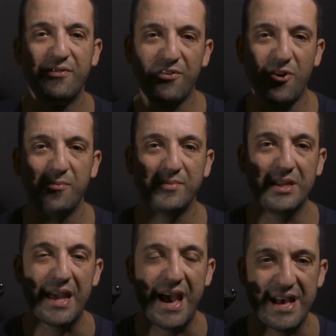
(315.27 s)
from
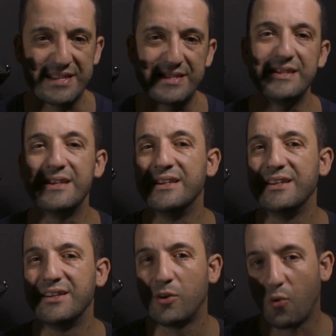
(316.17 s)
the SD
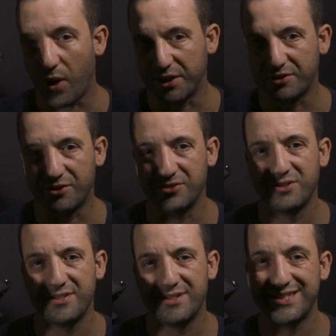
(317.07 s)
Quattro
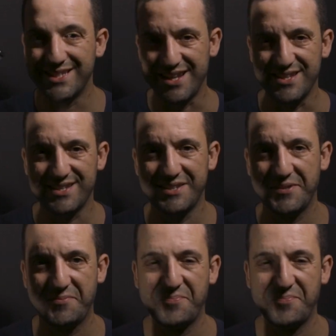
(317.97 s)
series.